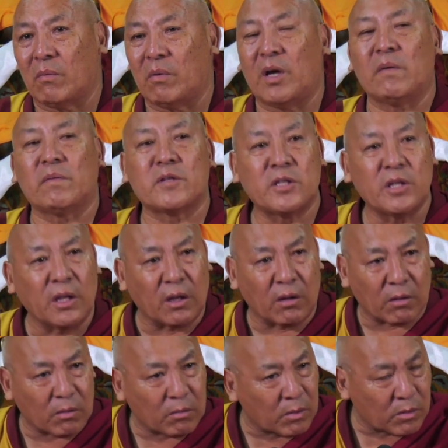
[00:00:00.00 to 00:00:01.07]
we have
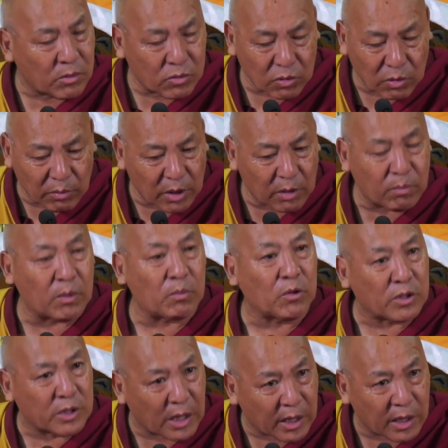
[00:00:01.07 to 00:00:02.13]
seen so many
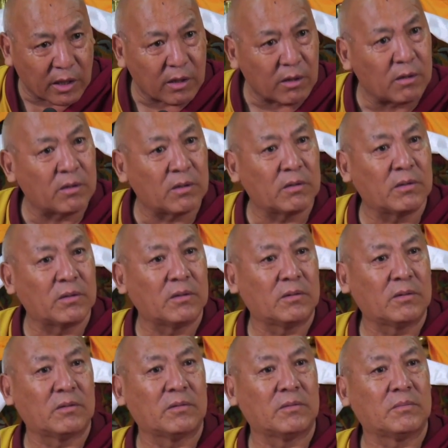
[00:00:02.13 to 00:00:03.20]
people dying.
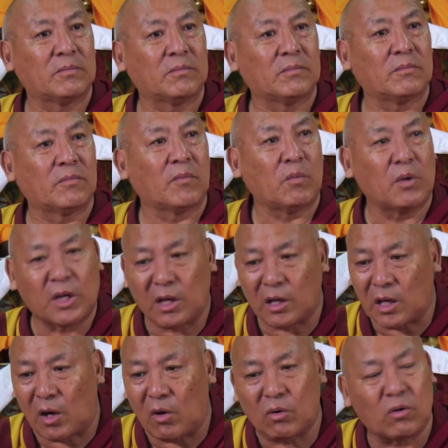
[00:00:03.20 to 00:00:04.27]
We
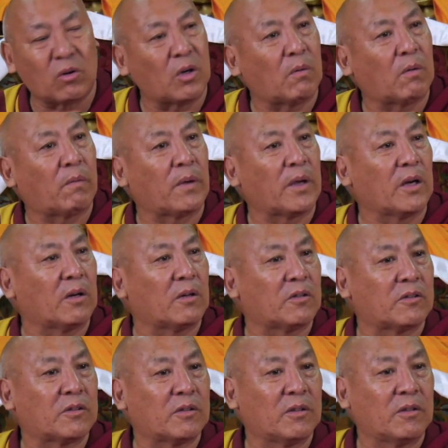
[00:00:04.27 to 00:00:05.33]
can count on our
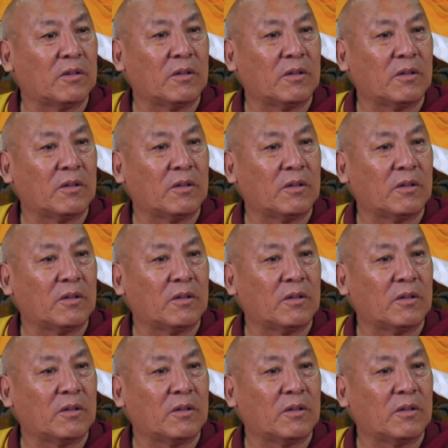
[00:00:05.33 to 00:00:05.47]
fingers.